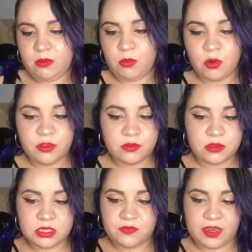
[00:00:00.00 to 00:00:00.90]
I'm going
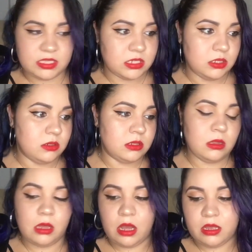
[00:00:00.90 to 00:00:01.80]
through these fast because there's a
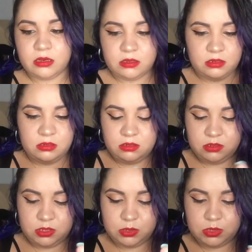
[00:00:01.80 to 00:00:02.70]
lot,
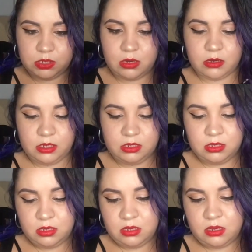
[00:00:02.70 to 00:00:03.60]
so sorry.
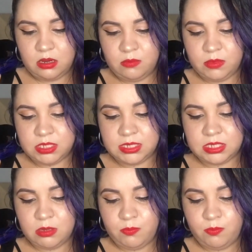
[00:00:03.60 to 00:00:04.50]
Um, this
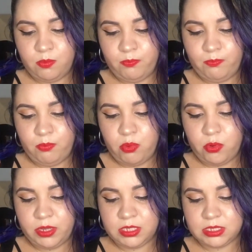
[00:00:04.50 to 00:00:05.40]
is a
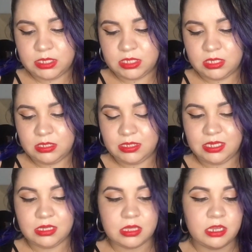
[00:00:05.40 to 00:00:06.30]
Points
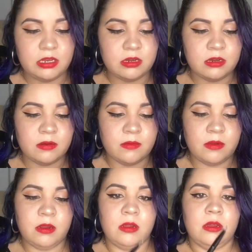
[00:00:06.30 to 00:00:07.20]
D liner.
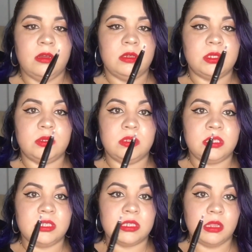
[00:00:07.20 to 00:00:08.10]
So
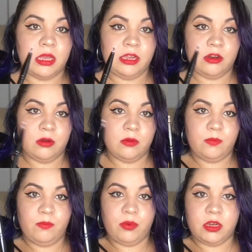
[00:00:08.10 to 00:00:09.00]
this is a liner
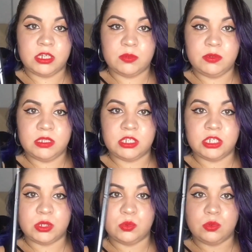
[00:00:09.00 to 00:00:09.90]
brush, but it's
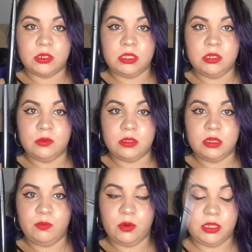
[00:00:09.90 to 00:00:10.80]
just really,
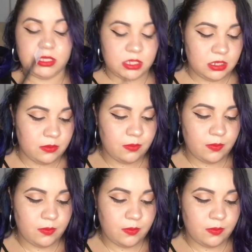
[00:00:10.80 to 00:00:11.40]
really pointy.